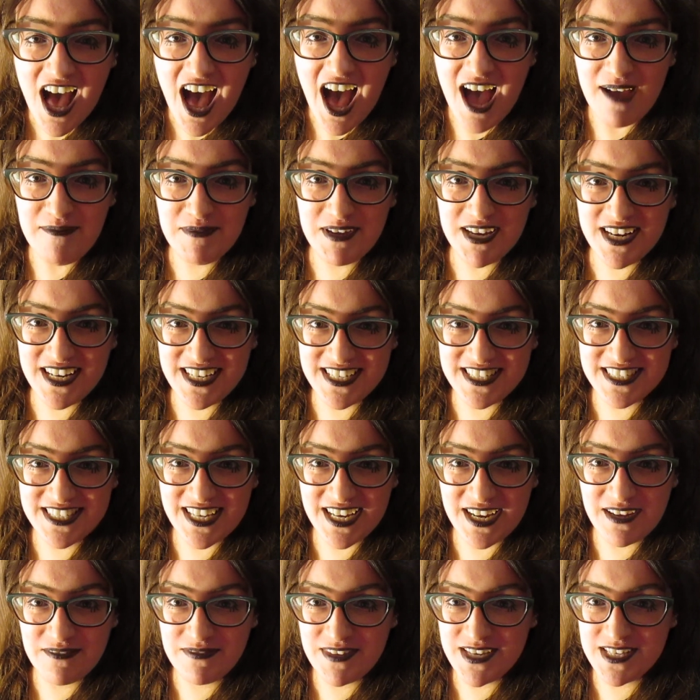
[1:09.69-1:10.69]
I'm getting
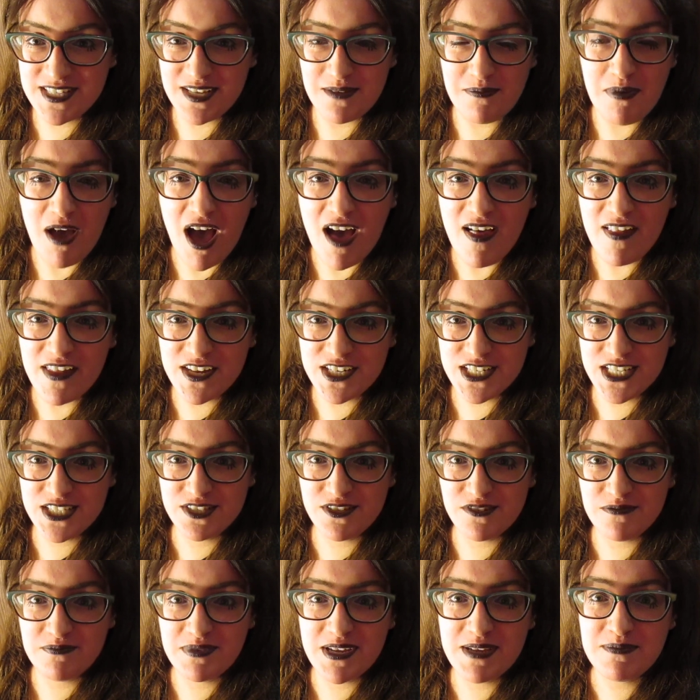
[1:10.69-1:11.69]
sick of these apologies
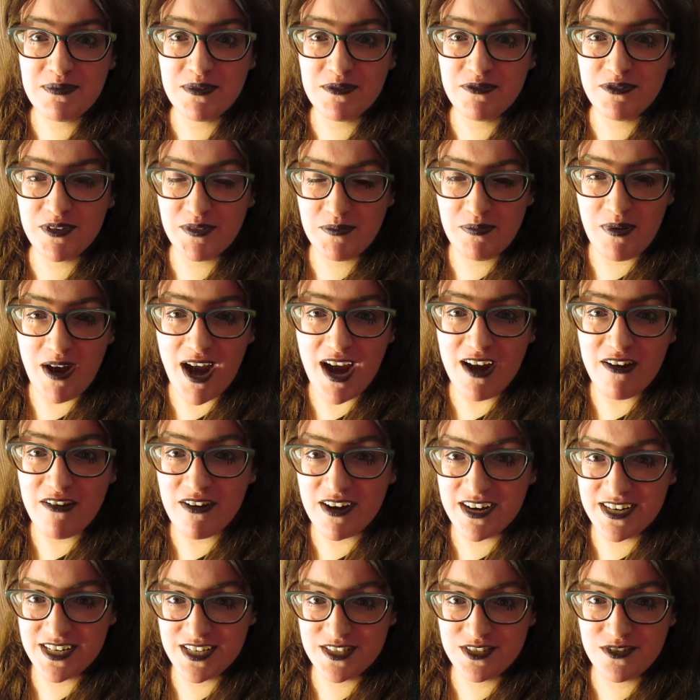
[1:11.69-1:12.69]
from people with
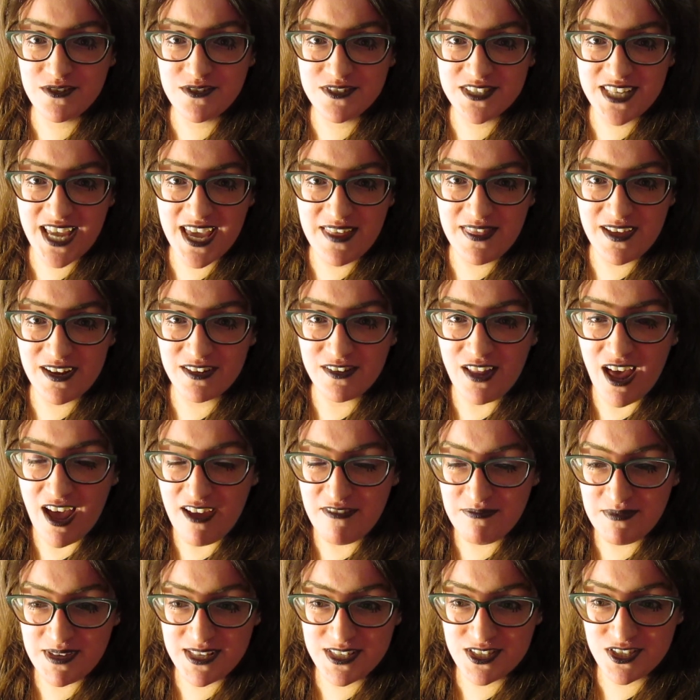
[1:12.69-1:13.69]
priorities who say their
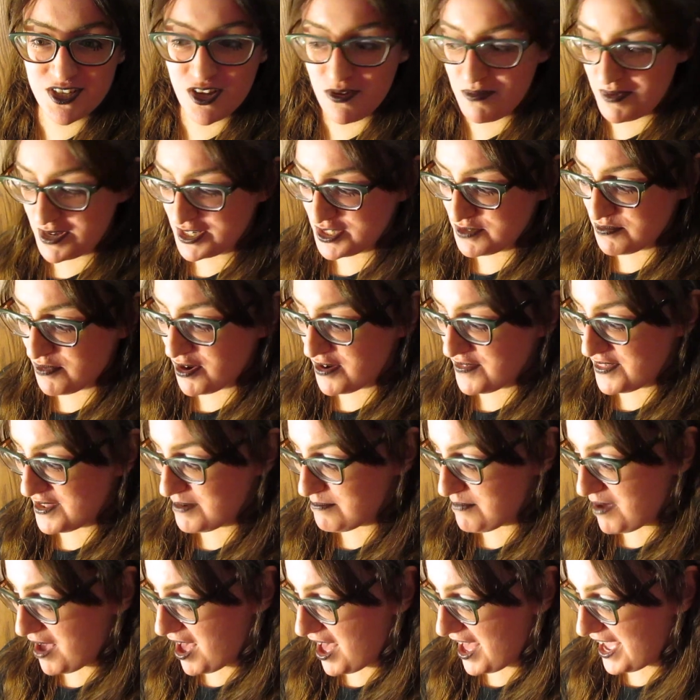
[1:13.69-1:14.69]
life means so much more
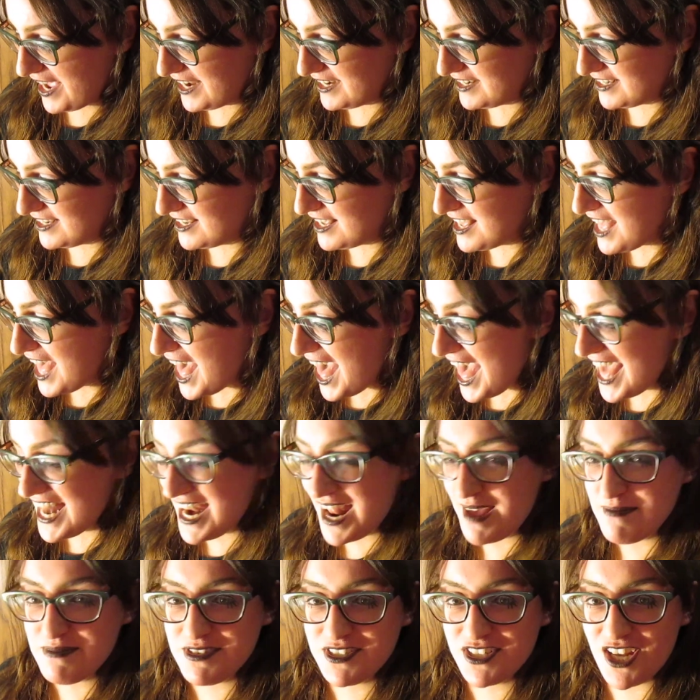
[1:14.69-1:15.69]
than mine. And
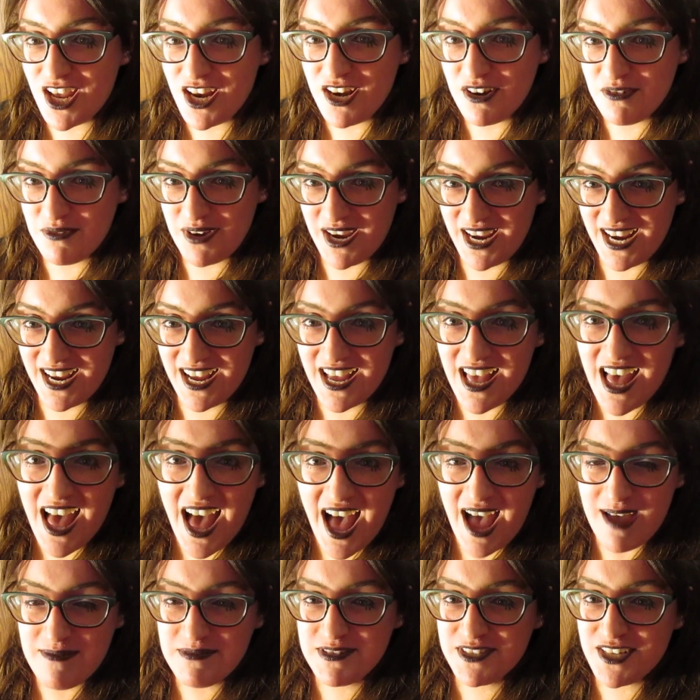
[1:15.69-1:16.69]
I'm stuttering.
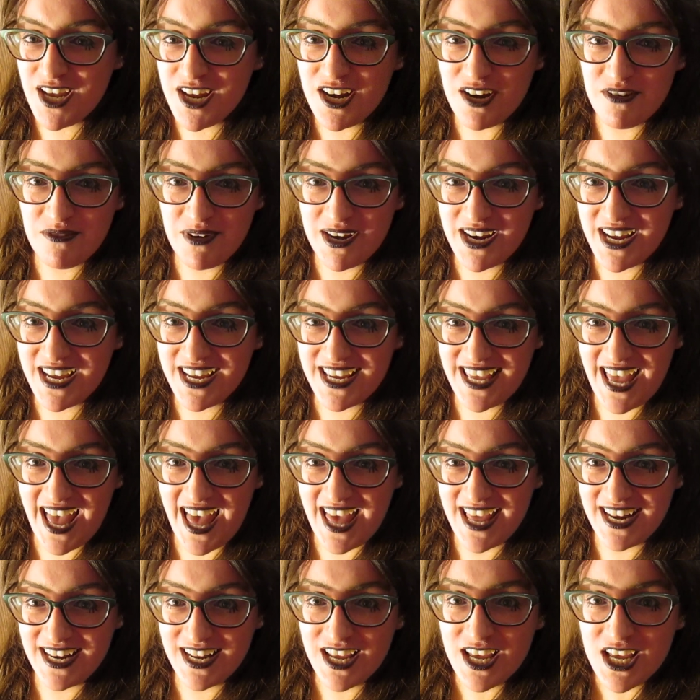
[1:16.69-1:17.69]
I'm stuttering
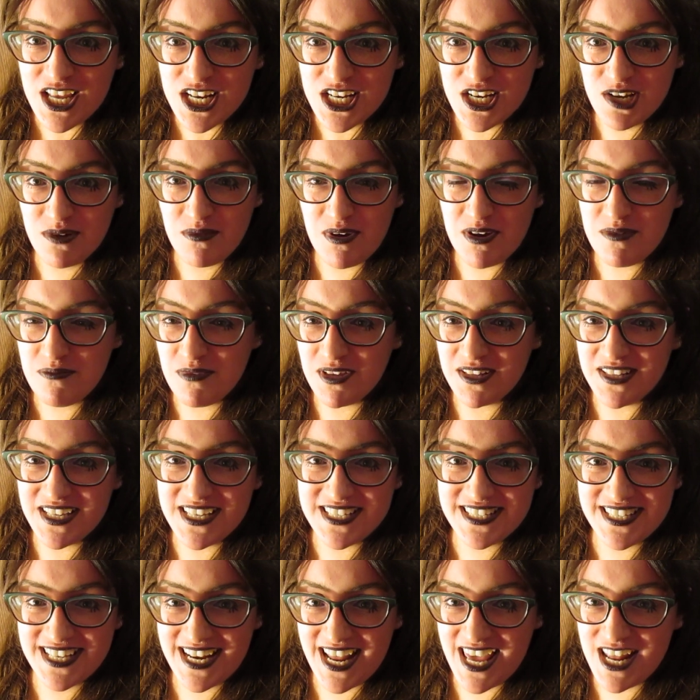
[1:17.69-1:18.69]
again. No one will
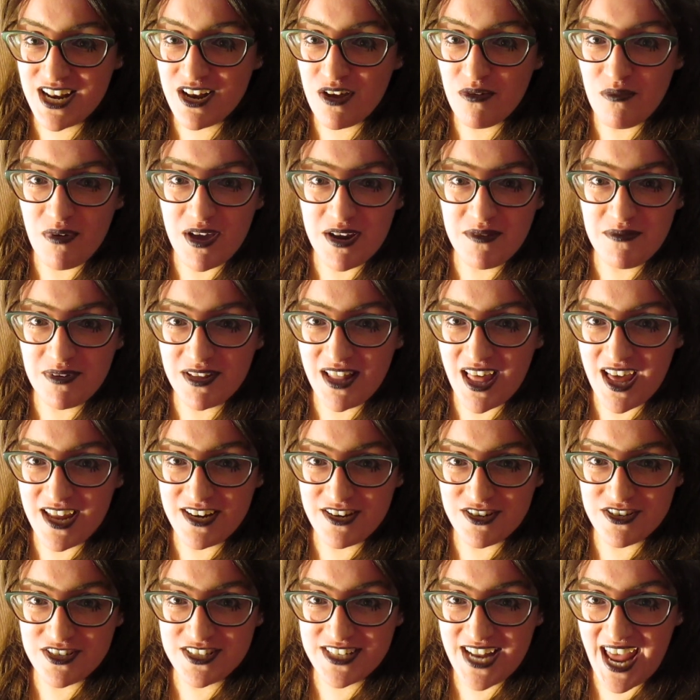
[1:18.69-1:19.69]
listen and no one will
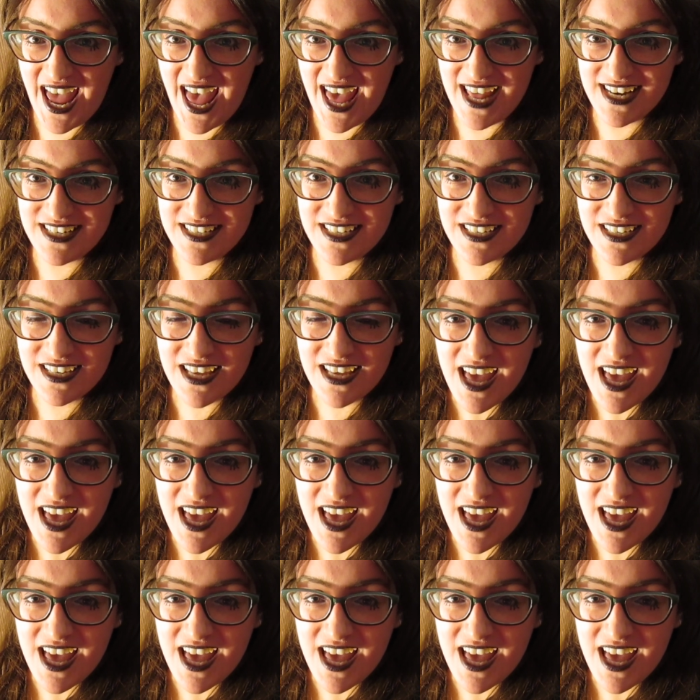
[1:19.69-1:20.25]
understand.